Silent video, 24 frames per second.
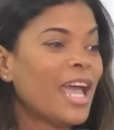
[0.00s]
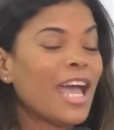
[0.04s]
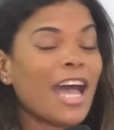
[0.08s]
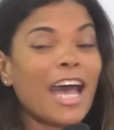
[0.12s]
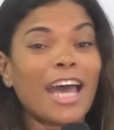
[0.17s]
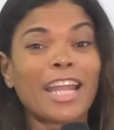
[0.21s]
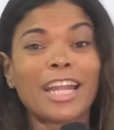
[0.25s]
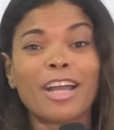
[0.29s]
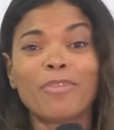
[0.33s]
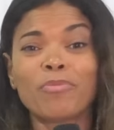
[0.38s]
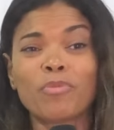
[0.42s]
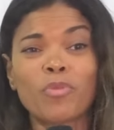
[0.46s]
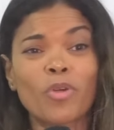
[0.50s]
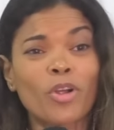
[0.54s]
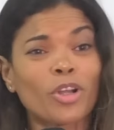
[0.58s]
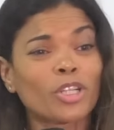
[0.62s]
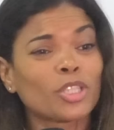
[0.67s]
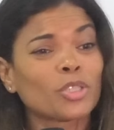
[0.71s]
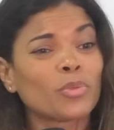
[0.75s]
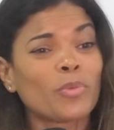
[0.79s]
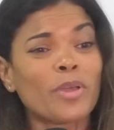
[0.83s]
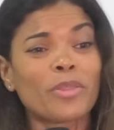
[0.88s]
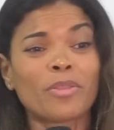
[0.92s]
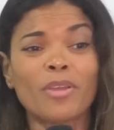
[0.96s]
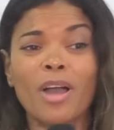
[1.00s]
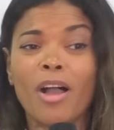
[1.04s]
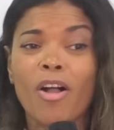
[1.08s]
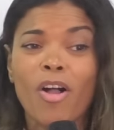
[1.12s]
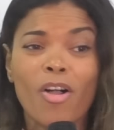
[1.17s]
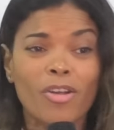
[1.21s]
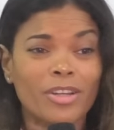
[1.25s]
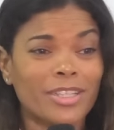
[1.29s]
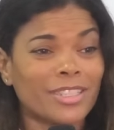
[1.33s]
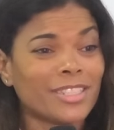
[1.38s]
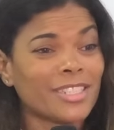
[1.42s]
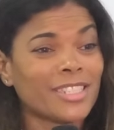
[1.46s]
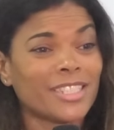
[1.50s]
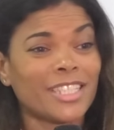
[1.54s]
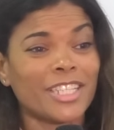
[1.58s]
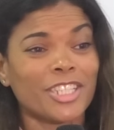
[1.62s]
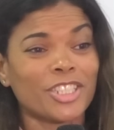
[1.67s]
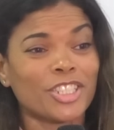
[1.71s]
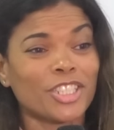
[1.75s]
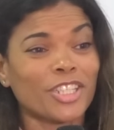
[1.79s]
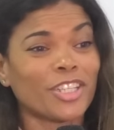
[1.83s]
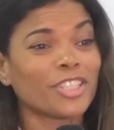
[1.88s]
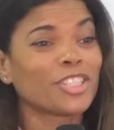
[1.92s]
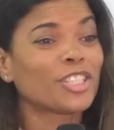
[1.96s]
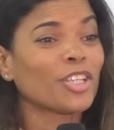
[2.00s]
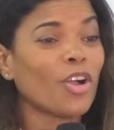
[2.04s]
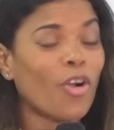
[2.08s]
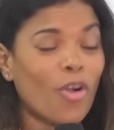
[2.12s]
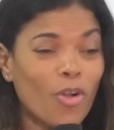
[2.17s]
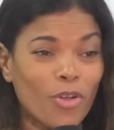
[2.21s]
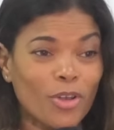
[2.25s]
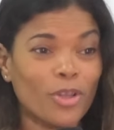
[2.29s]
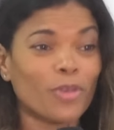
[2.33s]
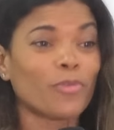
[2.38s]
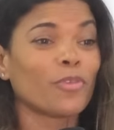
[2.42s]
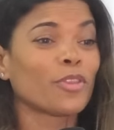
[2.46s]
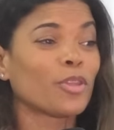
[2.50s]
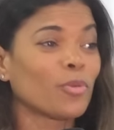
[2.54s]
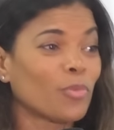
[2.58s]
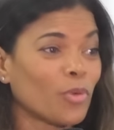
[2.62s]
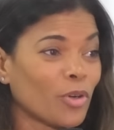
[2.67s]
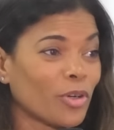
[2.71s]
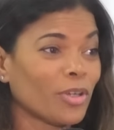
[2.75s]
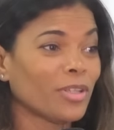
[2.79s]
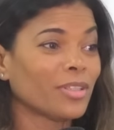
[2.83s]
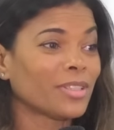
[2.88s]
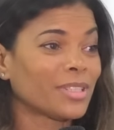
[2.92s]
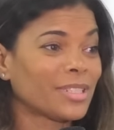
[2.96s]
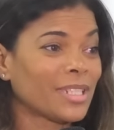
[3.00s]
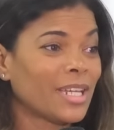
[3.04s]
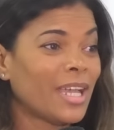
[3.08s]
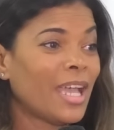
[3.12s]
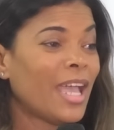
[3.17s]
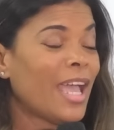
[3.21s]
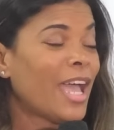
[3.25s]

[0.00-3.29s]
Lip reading: And I've worked with organizations all over the world.